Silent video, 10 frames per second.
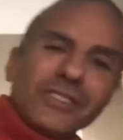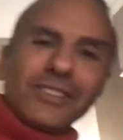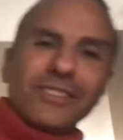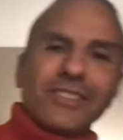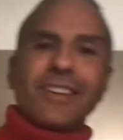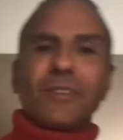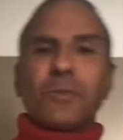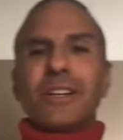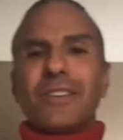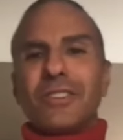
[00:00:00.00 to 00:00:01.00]
sunset
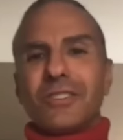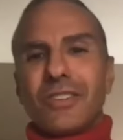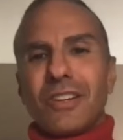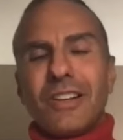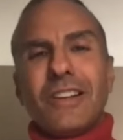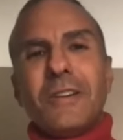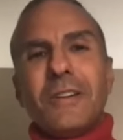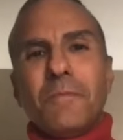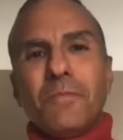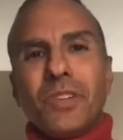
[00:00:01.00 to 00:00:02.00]
or whatever so i
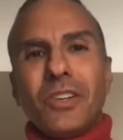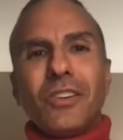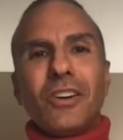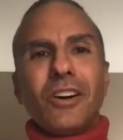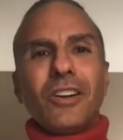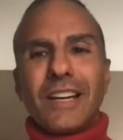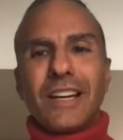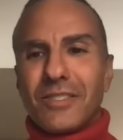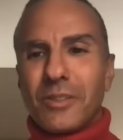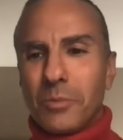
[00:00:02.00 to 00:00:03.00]
you know all of
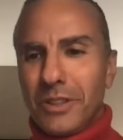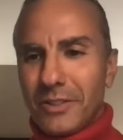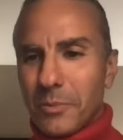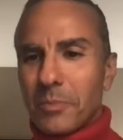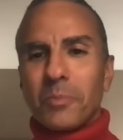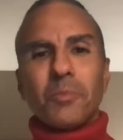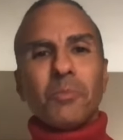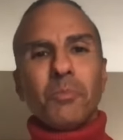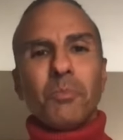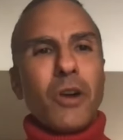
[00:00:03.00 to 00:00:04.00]
that symbolism
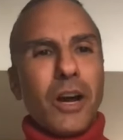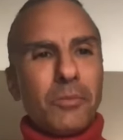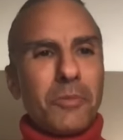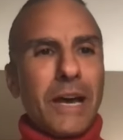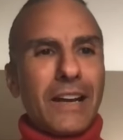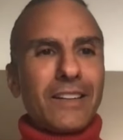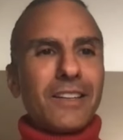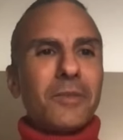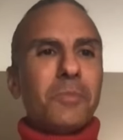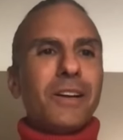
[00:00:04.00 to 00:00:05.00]

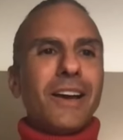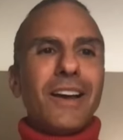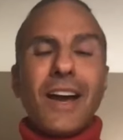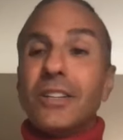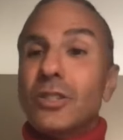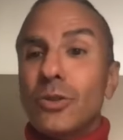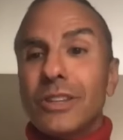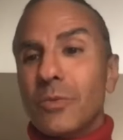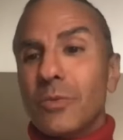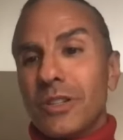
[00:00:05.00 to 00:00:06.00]
problematic but i, I do
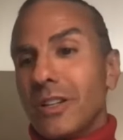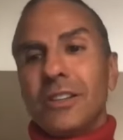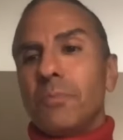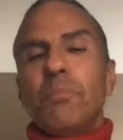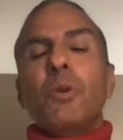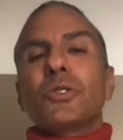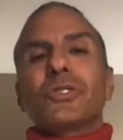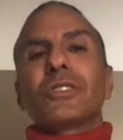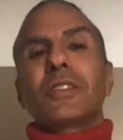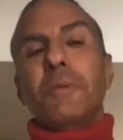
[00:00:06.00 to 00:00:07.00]
think it'll
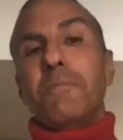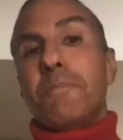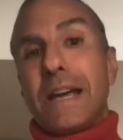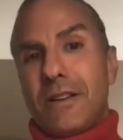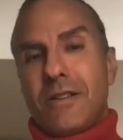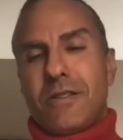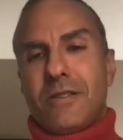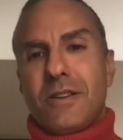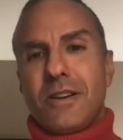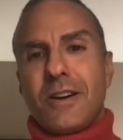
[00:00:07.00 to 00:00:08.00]
most certainly be better
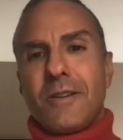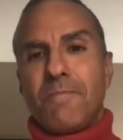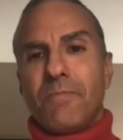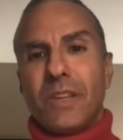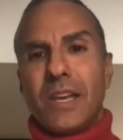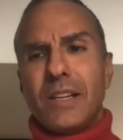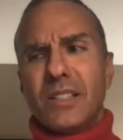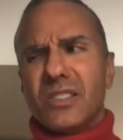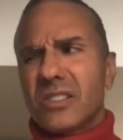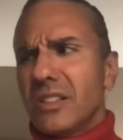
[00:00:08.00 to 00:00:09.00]
um, and
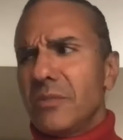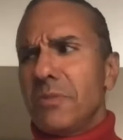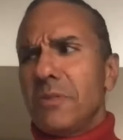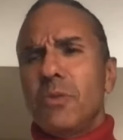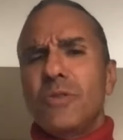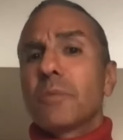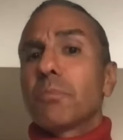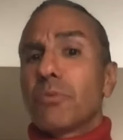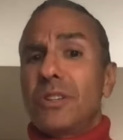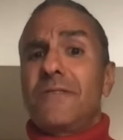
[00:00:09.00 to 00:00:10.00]
it's going to be
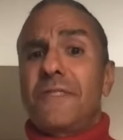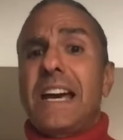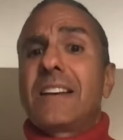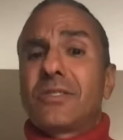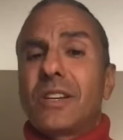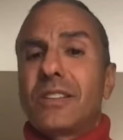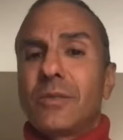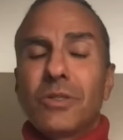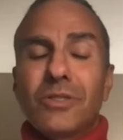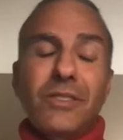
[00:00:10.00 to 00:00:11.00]
moving pretty fast i
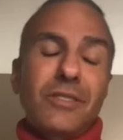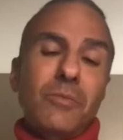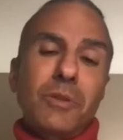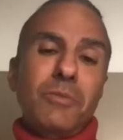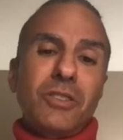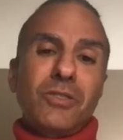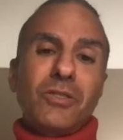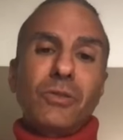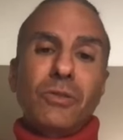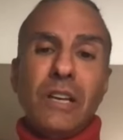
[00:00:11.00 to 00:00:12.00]
think we'll see some
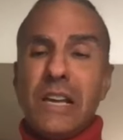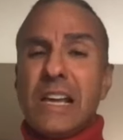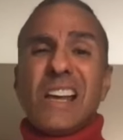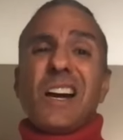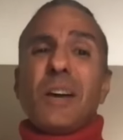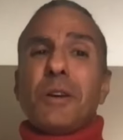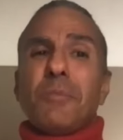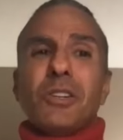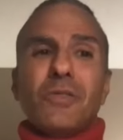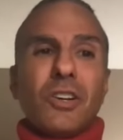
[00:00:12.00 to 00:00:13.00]
images soon i'm
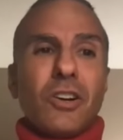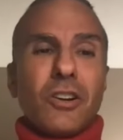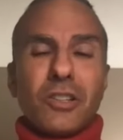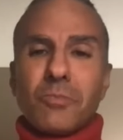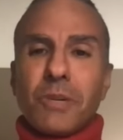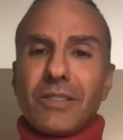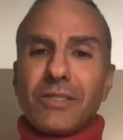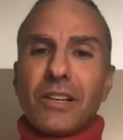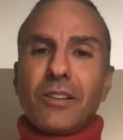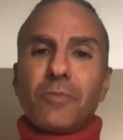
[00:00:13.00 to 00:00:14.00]
not much of an artist
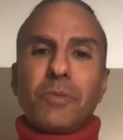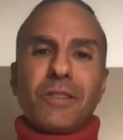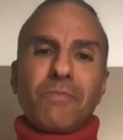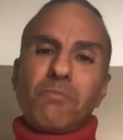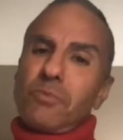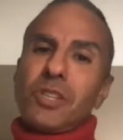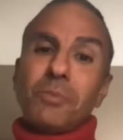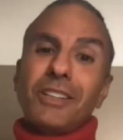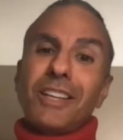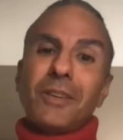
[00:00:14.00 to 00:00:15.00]
myself but
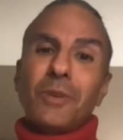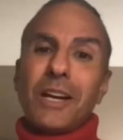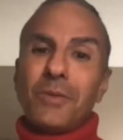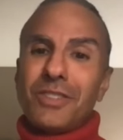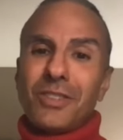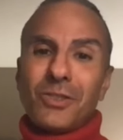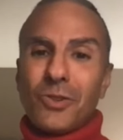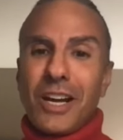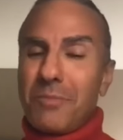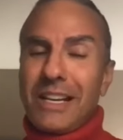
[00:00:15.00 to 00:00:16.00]
something like what i was
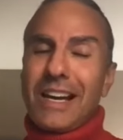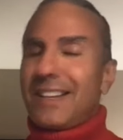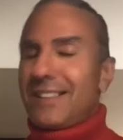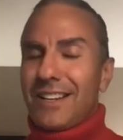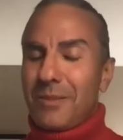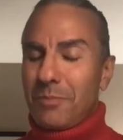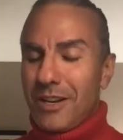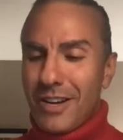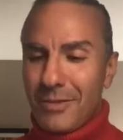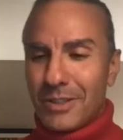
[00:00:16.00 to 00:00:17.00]
describing i think i'd
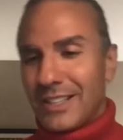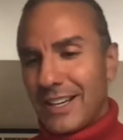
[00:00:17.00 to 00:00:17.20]
be all right with